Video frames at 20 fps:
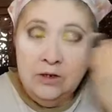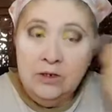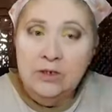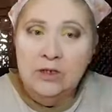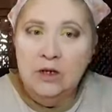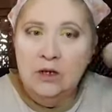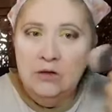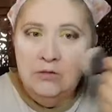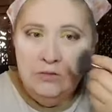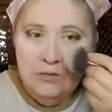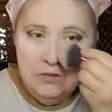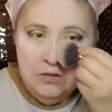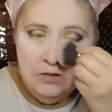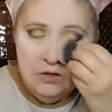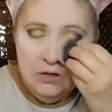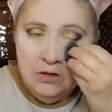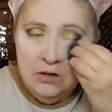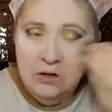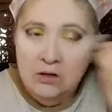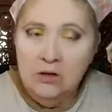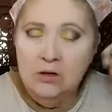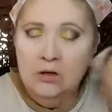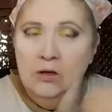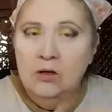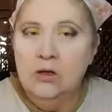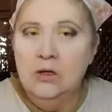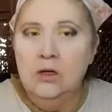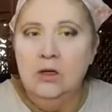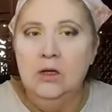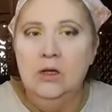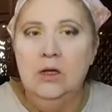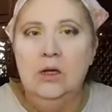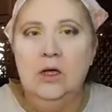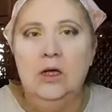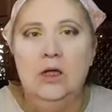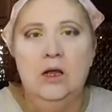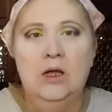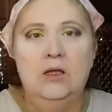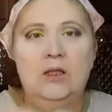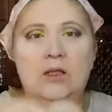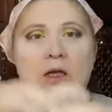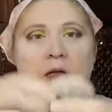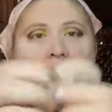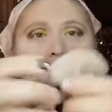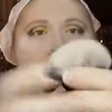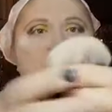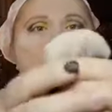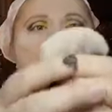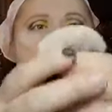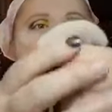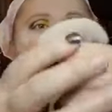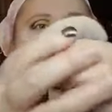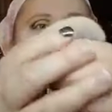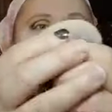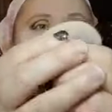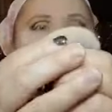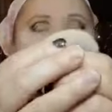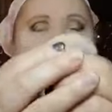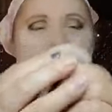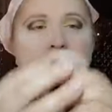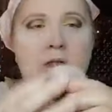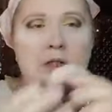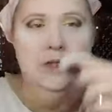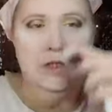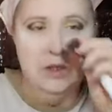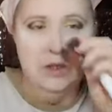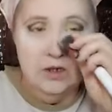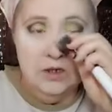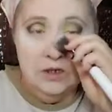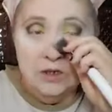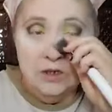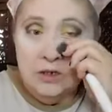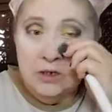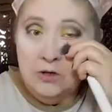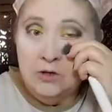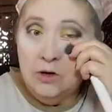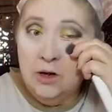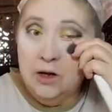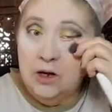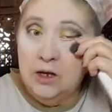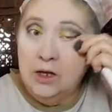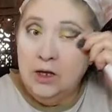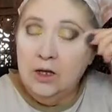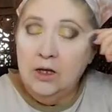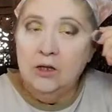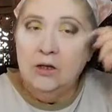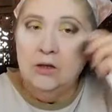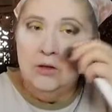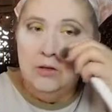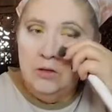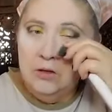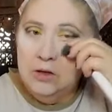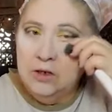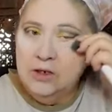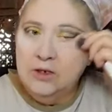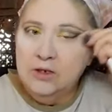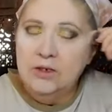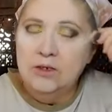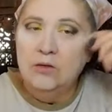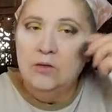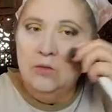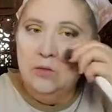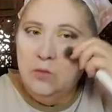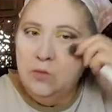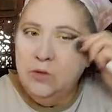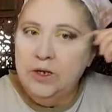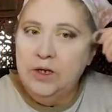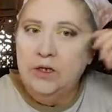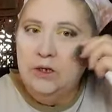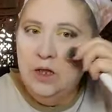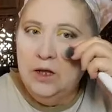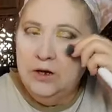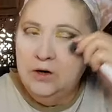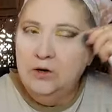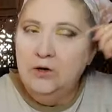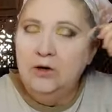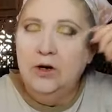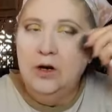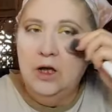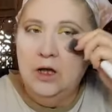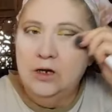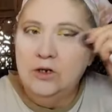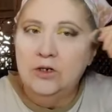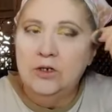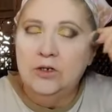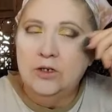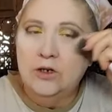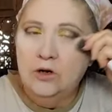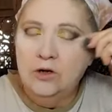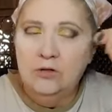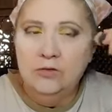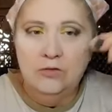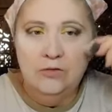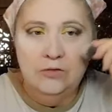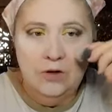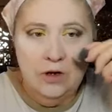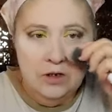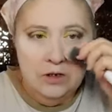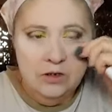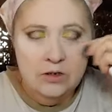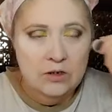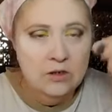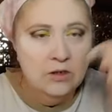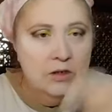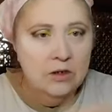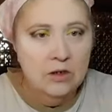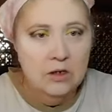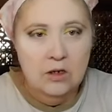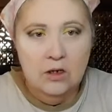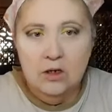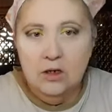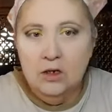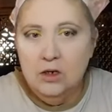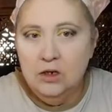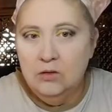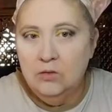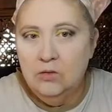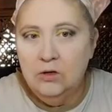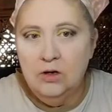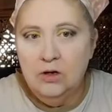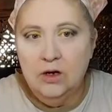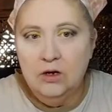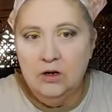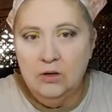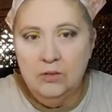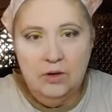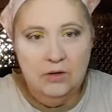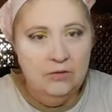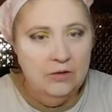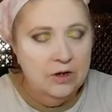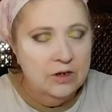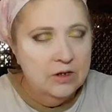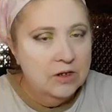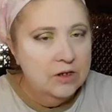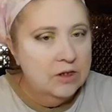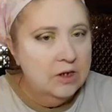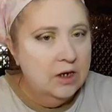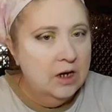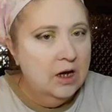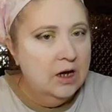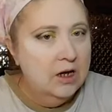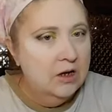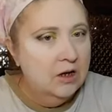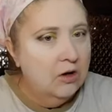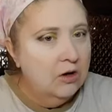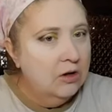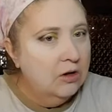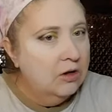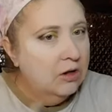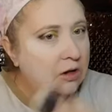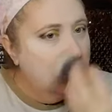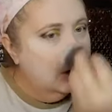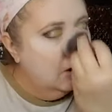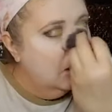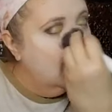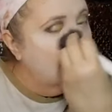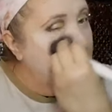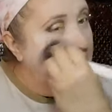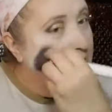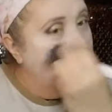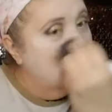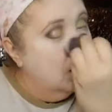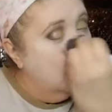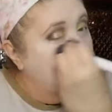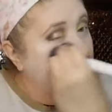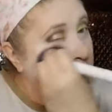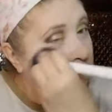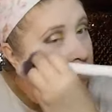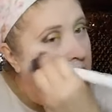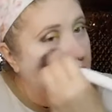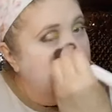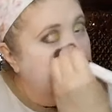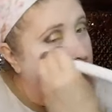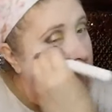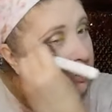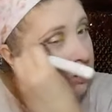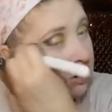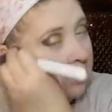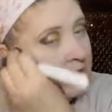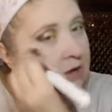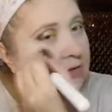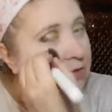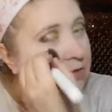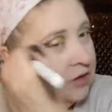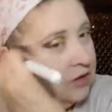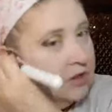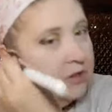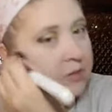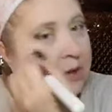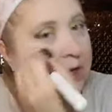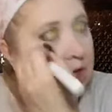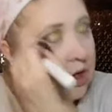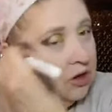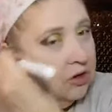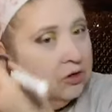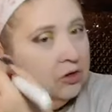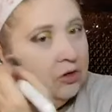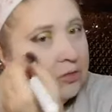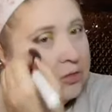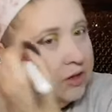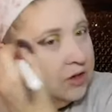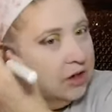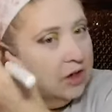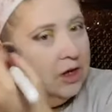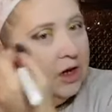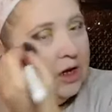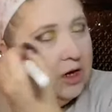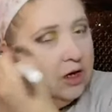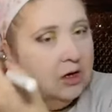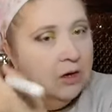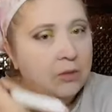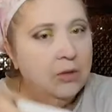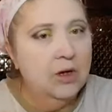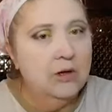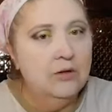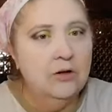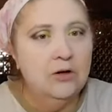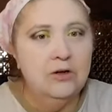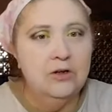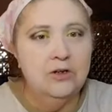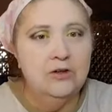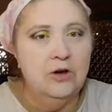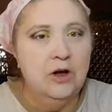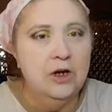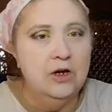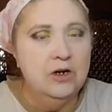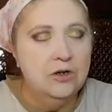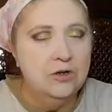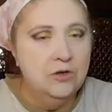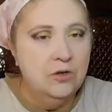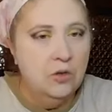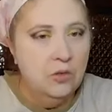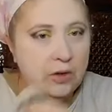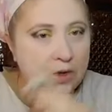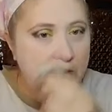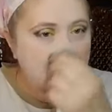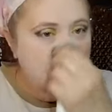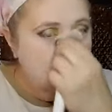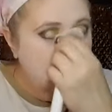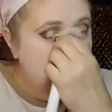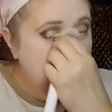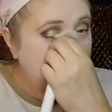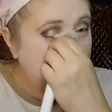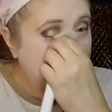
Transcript: and stuff. And I take my brush and I'll fold it like this and try to get, because wing liner and I just aren't friends. We're not going to be friends today at all. We're not even on speaking terms today. I'm not going to try to do a wing.